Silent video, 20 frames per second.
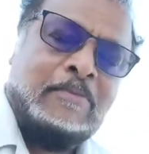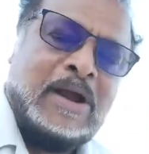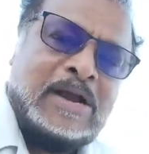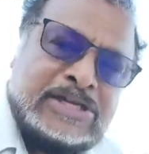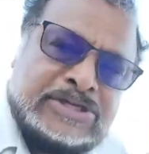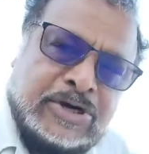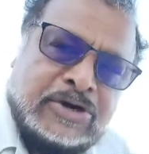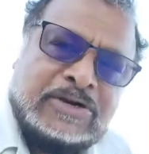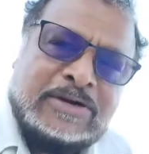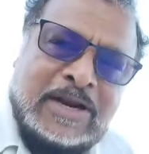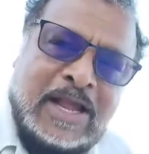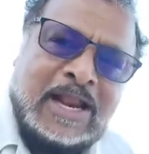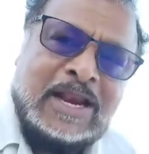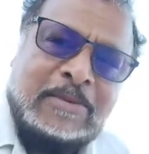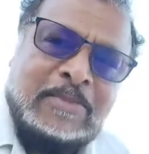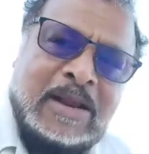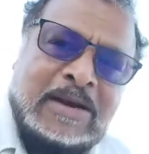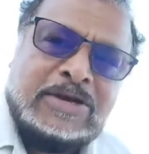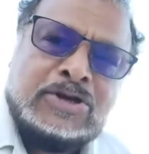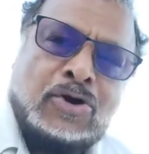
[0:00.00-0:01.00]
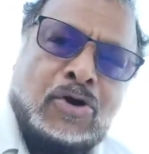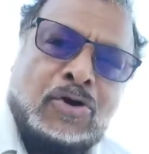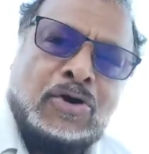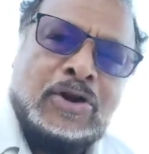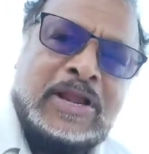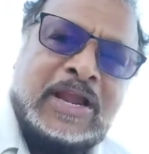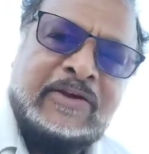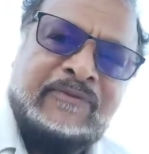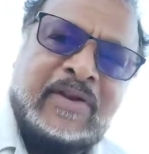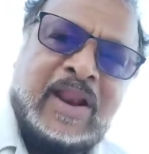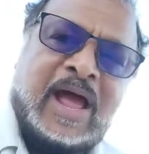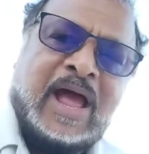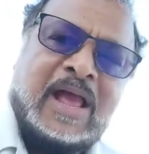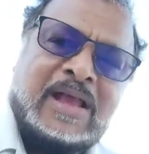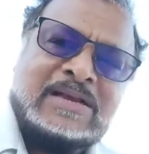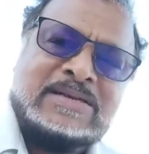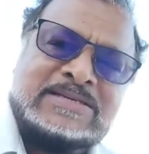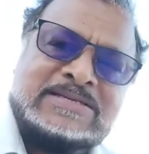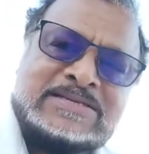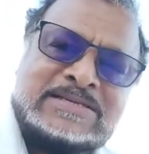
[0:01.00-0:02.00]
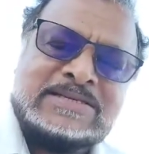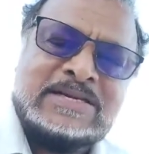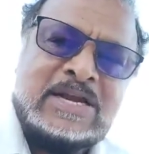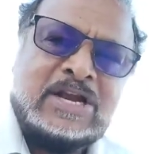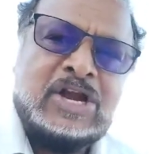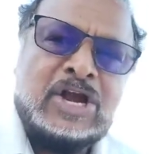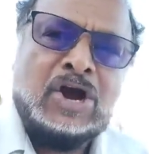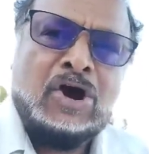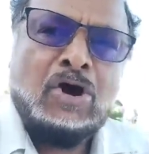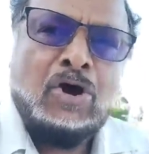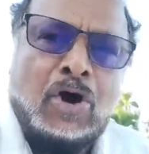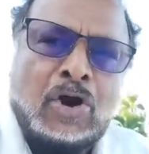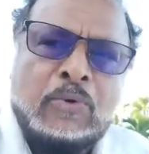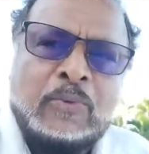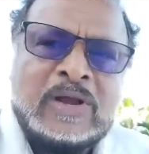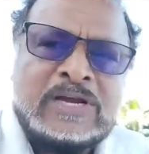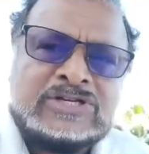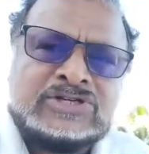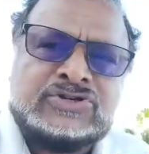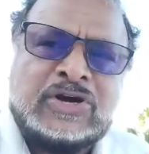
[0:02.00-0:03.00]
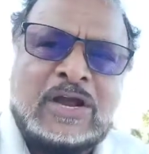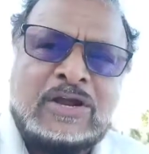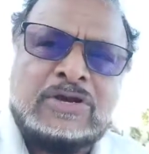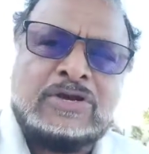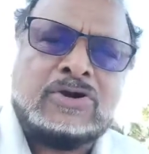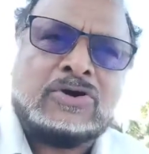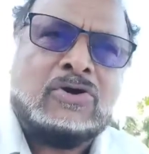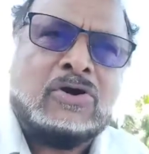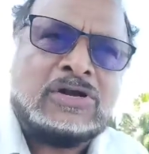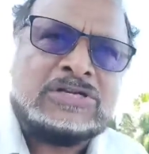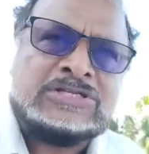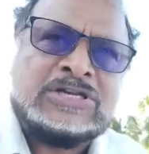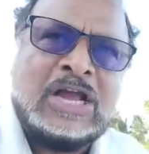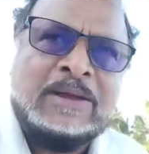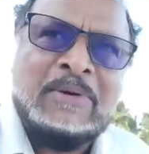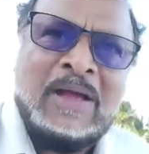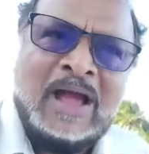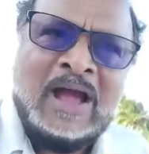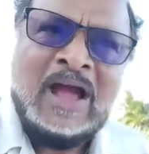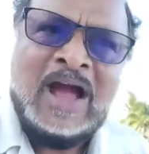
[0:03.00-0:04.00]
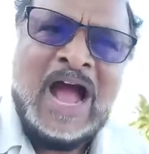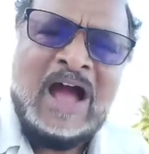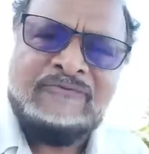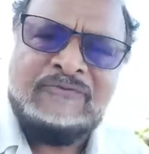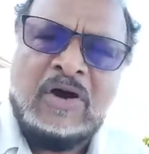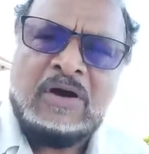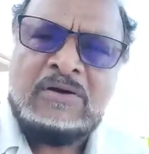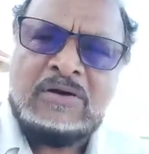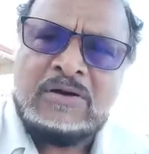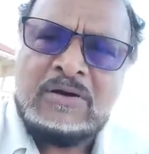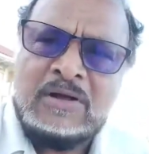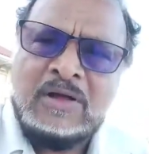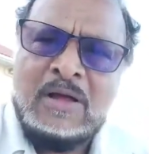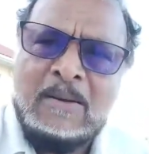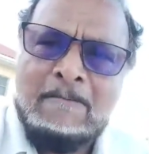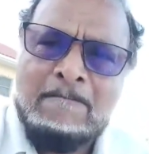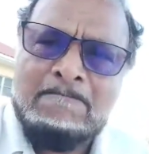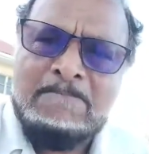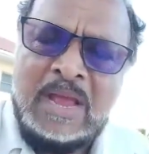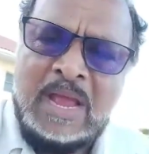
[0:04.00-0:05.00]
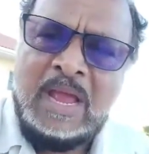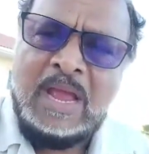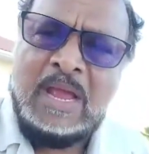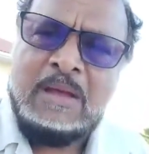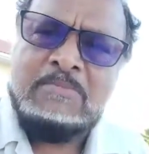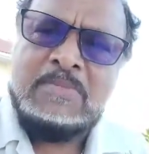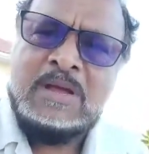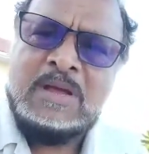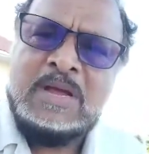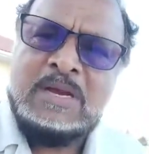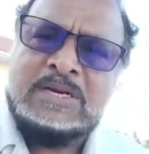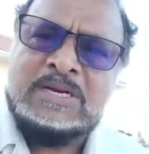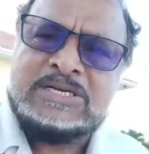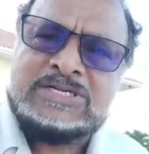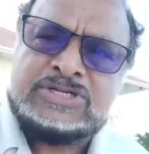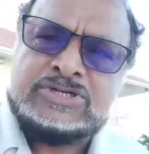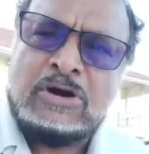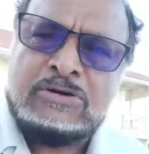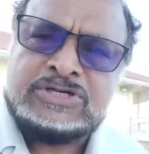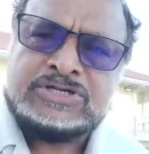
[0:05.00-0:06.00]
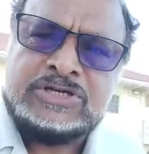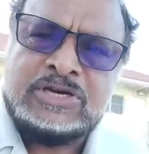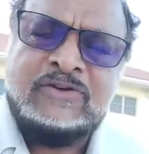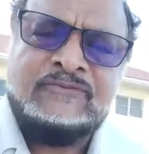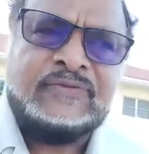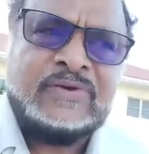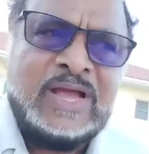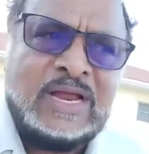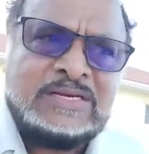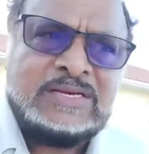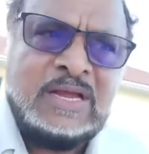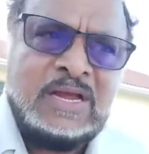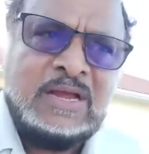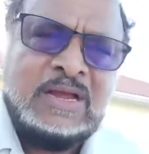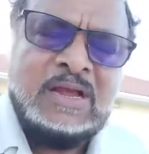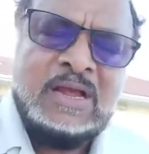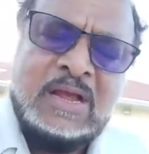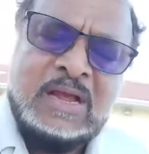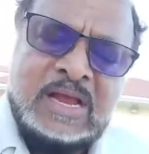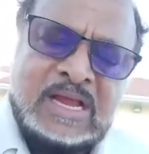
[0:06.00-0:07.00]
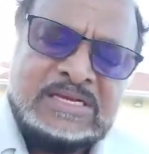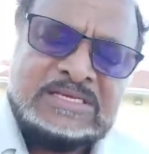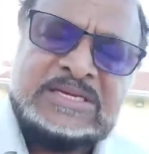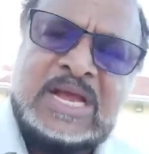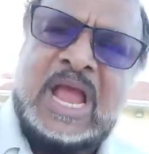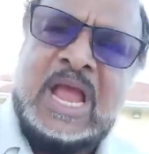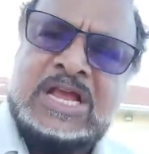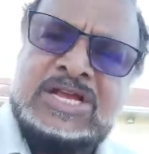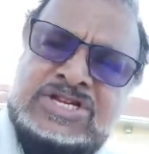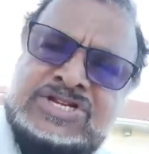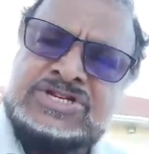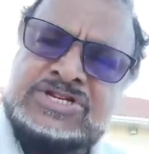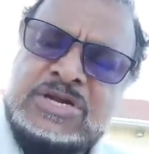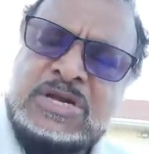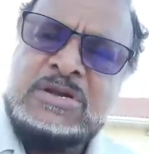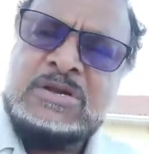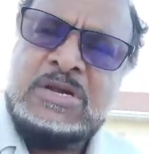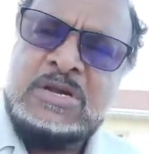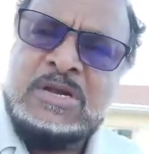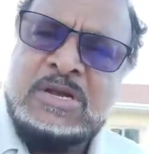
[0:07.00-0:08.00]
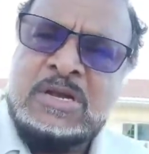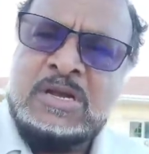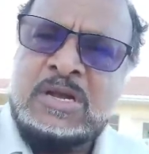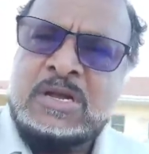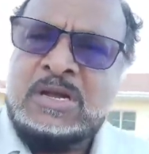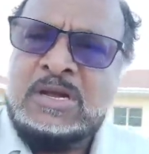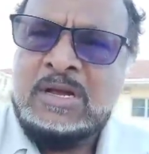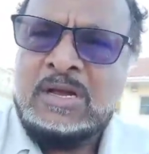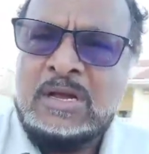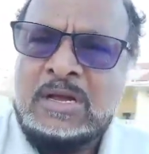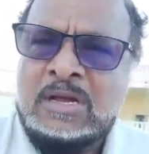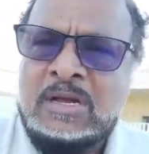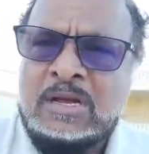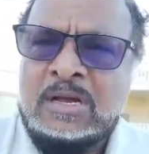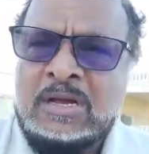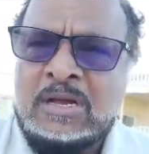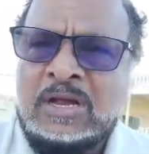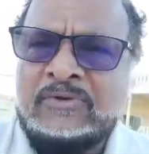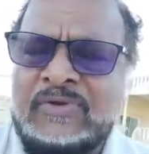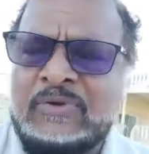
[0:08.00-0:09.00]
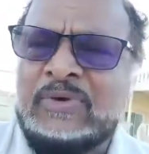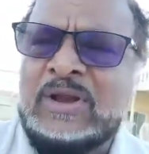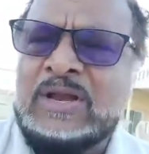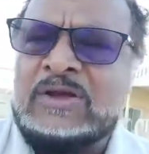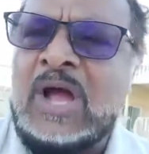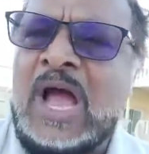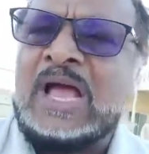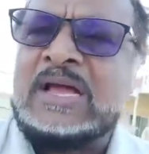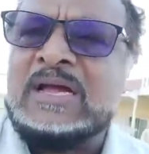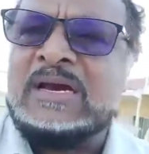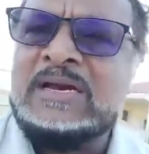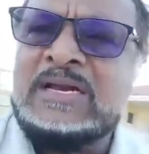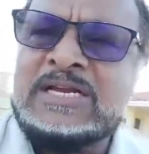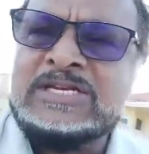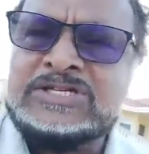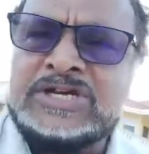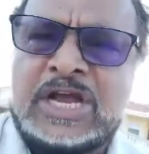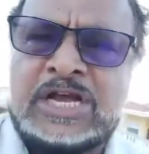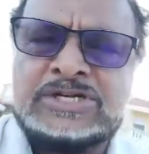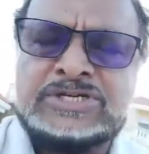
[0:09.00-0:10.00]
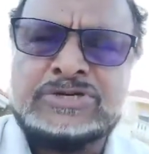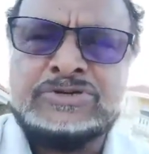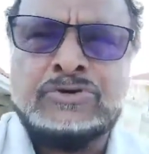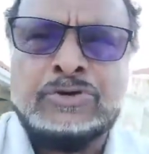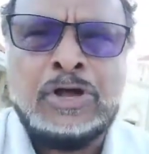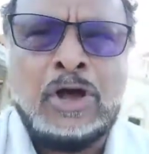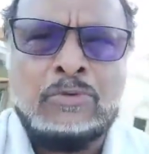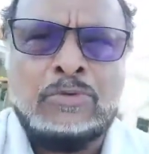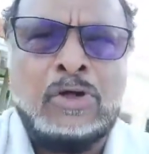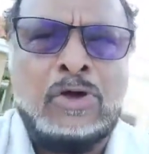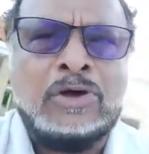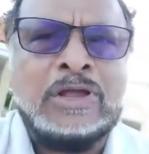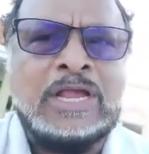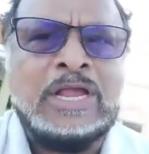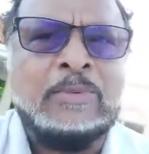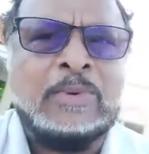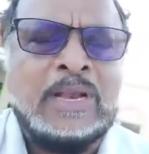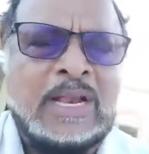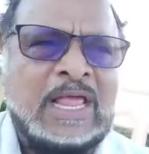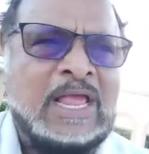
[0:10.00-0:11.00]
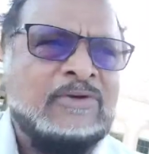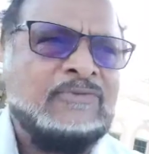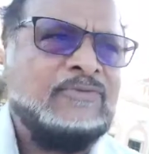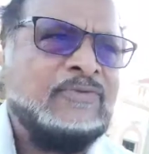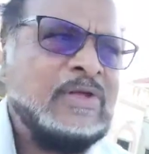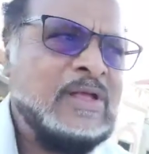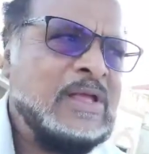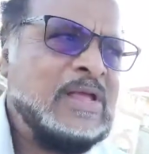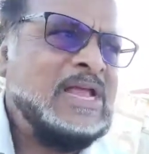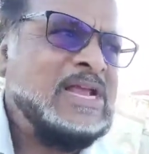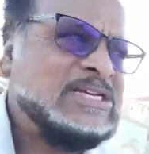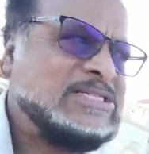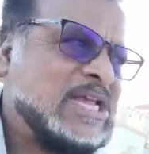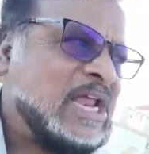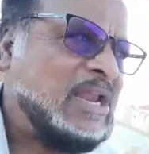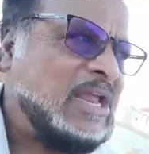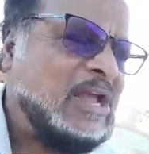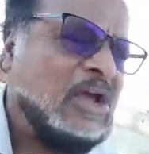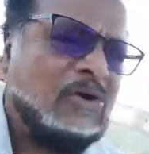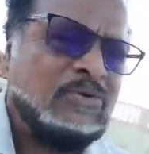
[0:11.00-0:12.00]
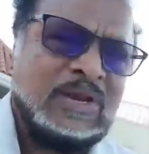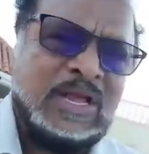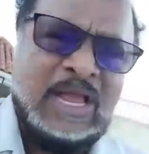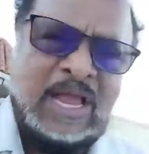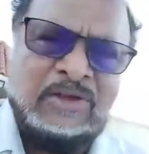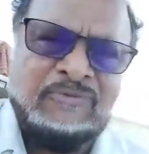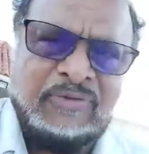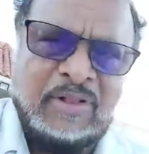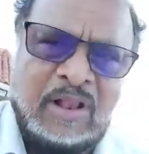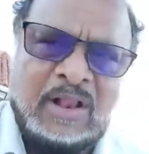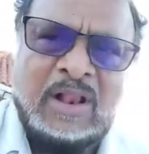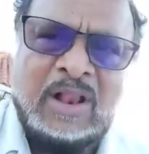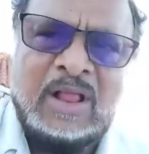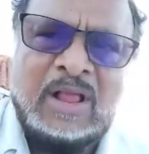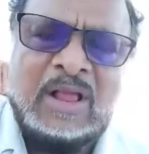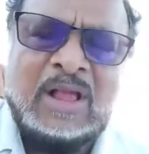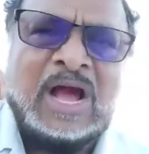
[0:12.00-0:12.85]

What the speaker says: by a certain element called evil eyes, always trying to cause havoc, mayhem, destruction, forgetting his age. If you really calculate his age and knowing how long he will live, he's sending out evil.